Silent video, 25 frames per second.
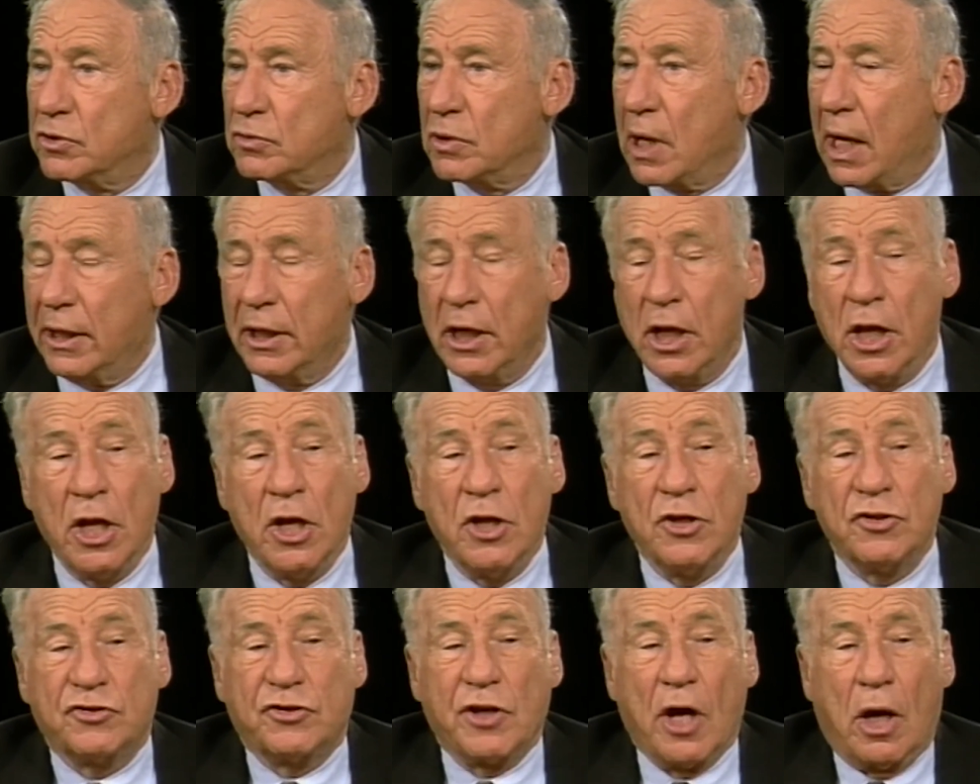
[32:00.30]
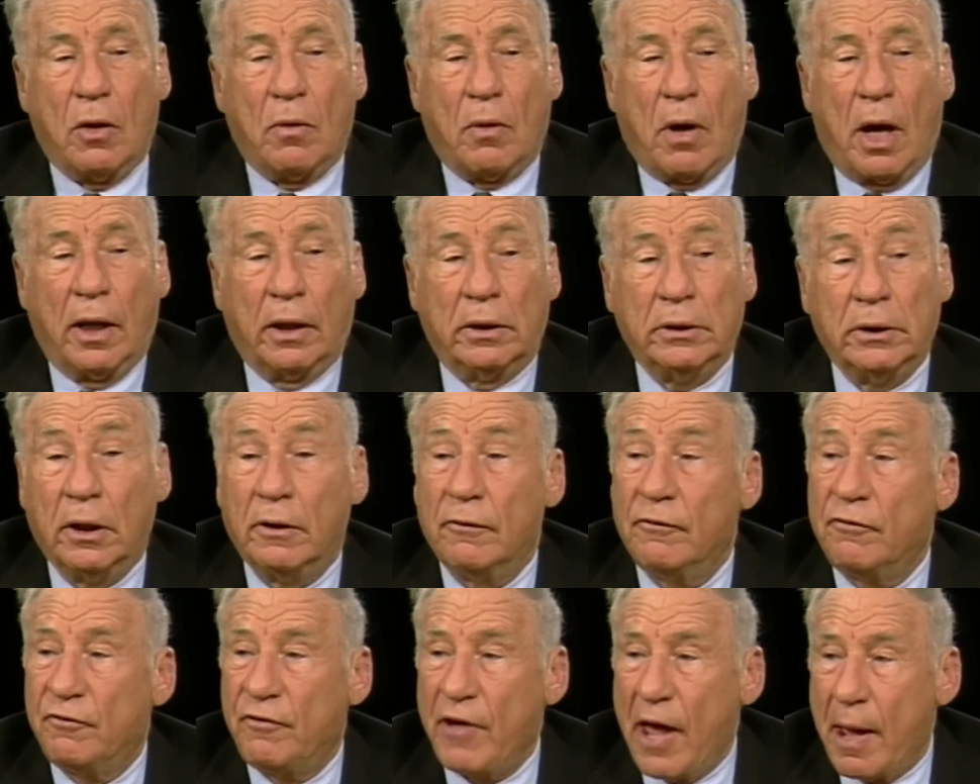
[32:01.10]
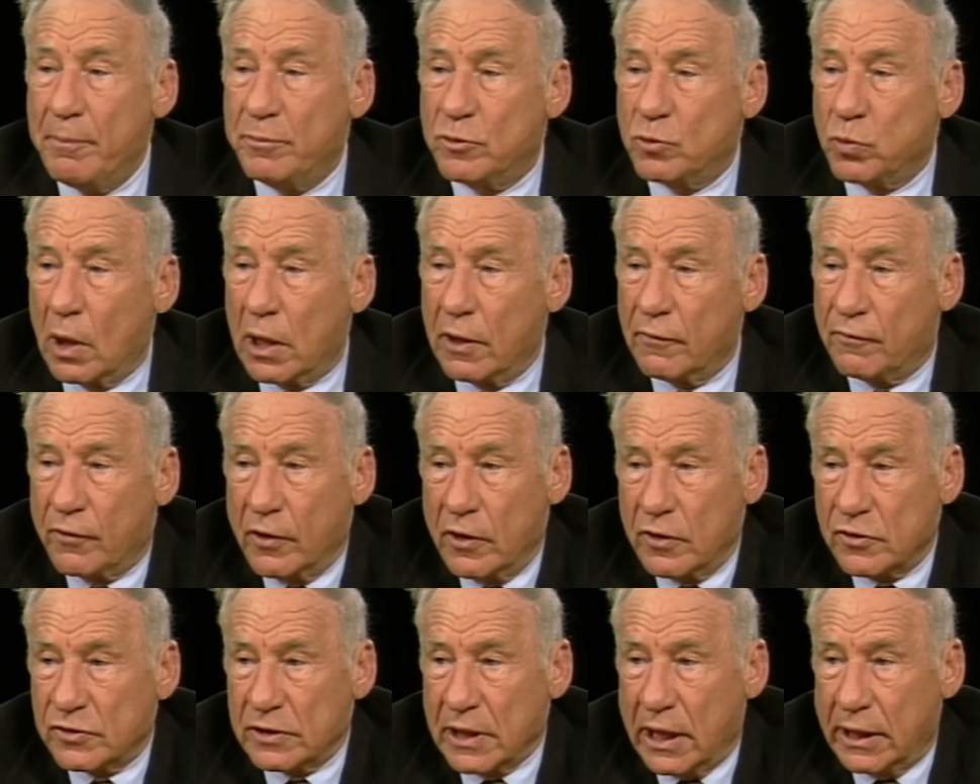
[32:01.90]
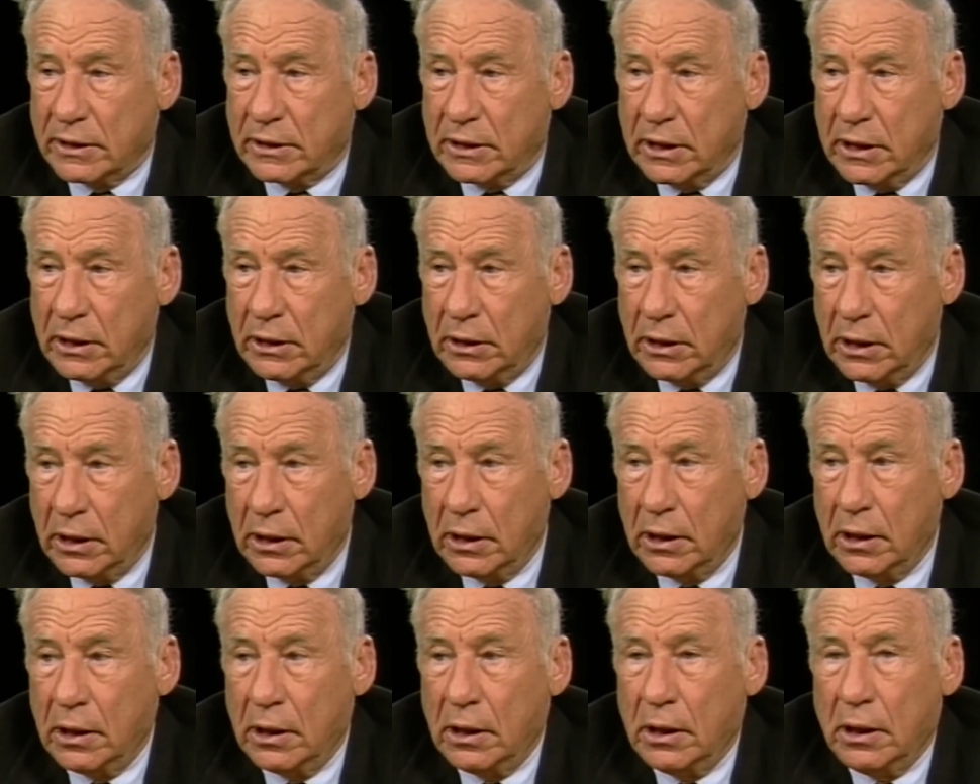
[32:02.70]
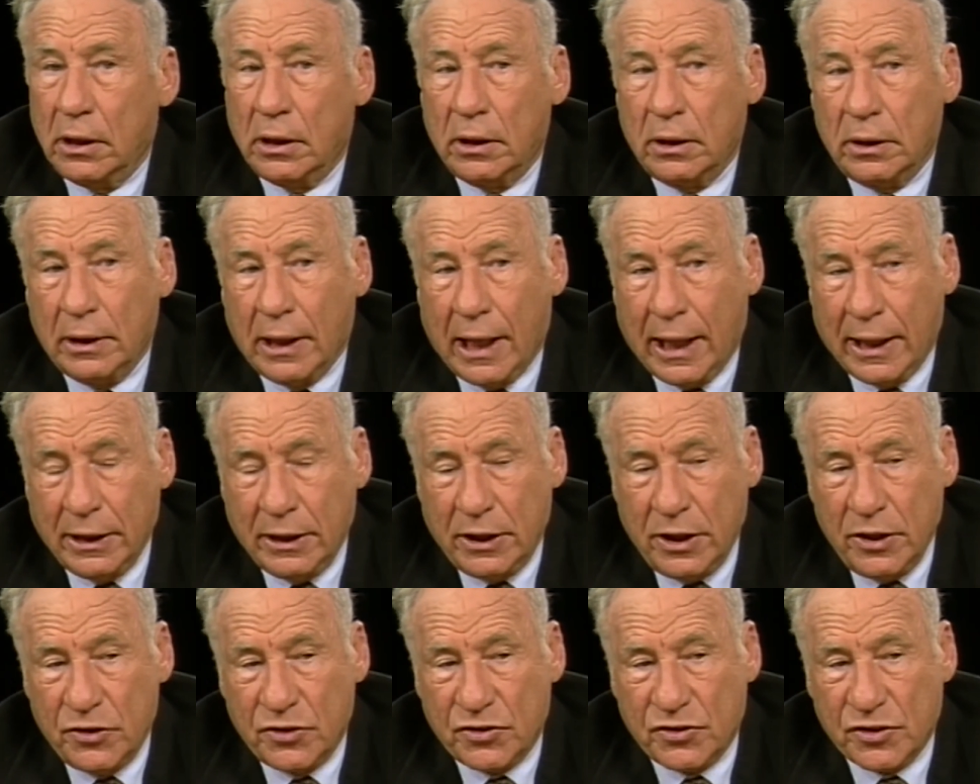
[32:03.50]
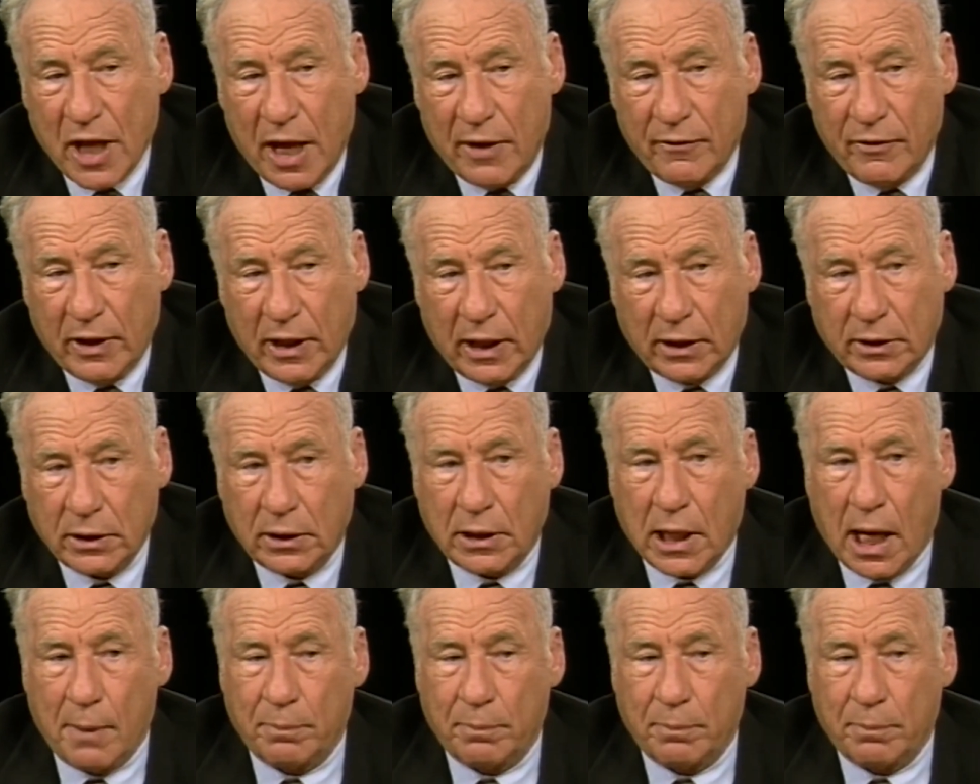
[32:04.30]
We tried. So on Feb 21st, 1997, at the